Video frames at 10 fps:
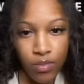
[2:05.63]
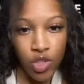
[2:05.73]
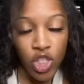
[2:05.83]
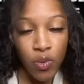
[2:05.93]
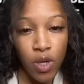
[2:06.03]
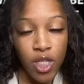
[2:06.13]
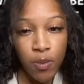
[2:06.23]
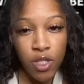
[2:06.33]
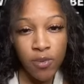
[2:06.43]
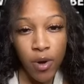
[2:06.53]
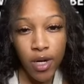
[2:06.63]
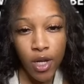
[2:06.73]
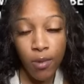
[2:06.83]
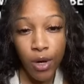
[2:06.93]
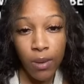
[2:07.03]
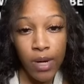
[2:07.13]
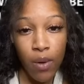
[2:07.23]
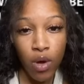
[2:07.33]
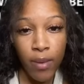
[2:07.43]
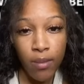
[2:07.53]
Just wanted to put a spark in your brain, but
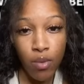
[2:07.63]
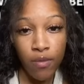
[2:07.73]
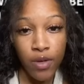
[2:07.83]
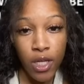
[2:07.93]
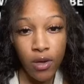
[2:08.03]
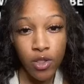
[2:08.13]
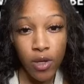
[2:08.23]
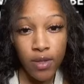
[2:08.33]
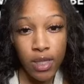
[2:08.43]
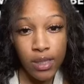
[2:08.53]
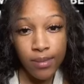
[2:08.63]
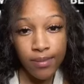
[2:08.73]
I will make more videos on this.